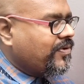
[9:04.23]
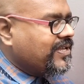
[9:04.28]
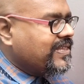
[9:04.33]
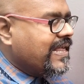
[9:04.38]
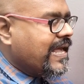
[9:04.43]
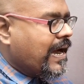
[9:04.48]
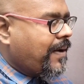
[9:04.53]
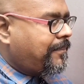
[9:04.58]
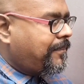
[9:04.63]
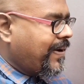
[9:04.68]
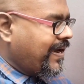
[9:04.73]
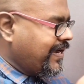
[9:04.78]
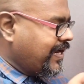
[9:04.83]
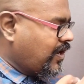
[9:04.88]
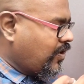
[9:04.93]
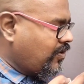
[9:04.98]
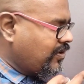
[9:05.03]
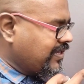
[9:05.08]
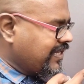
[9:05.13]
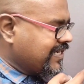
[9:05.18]
moving the up and
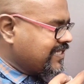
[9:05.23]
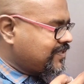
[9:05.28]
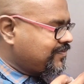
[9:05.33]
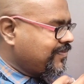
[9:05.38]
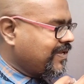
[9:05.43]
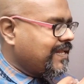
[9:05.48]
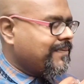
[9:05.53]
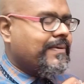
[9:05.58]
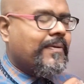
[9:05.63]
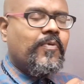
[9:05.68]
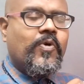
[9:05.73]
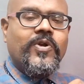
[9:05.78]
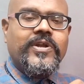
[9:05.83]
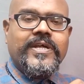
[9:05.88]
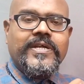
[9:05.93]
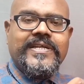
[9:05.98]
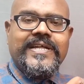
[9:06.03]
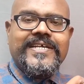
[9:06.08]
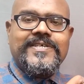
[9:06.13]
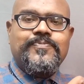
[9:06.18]
down, that is minimum
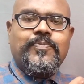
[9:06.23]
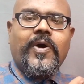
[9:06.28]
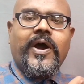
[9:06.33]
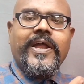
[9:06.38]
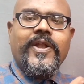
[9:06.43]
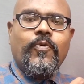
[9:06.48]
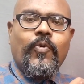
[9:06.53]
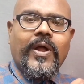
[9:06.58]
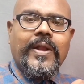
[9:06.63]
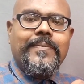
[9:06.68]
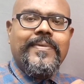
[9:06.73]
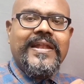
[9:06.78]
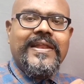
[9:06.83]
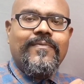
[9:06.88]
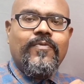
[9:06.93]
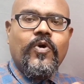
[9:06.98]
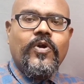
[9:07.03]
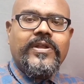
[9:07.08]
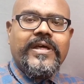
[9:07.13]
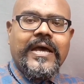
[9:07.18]
voltage, that is 0.1
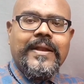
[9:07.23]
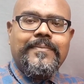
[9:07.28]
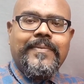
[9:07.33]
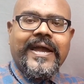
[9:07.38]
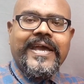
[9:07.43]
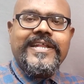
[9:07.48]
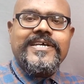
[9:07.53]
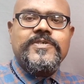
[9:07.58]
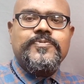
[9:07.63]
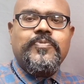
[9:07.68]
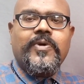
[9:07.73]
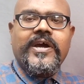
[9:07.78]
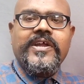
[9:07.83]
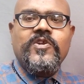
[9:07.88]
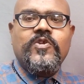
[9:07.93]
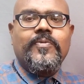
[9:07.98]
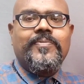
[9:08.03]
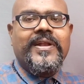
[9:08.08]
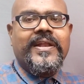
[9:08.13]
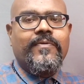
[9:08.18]
millivolt and minus
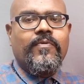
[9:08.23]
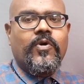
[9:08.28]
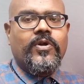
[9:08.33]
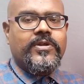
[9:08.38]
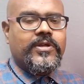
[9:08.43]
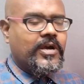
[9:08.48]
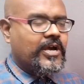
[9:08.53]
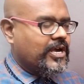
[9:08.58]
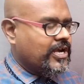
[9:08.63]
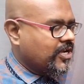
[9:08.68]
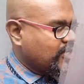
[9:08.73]
0.2 millivolt.